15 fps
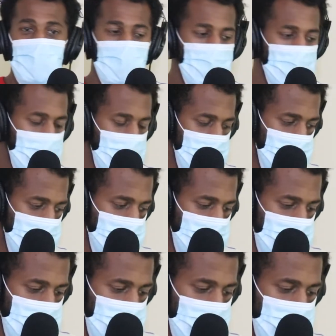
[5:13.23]
But
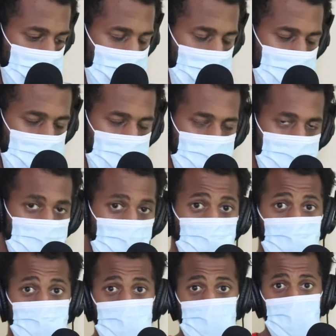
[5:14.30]

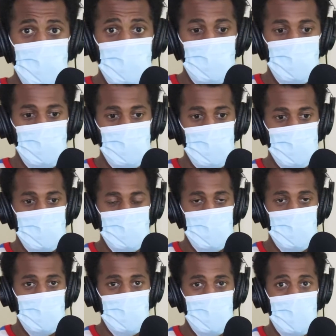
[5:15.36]
social media usually is
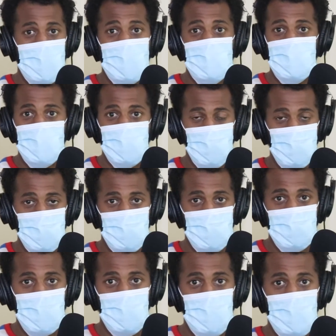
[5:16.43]
a highlight reel
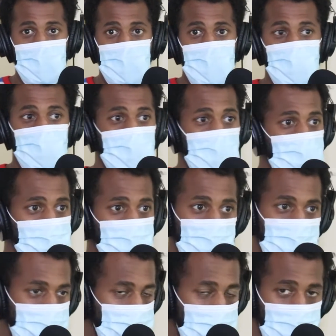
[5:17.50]
about
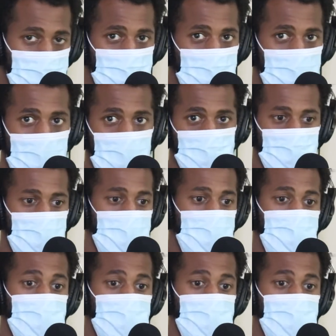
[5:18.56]
5% of people's lives, right?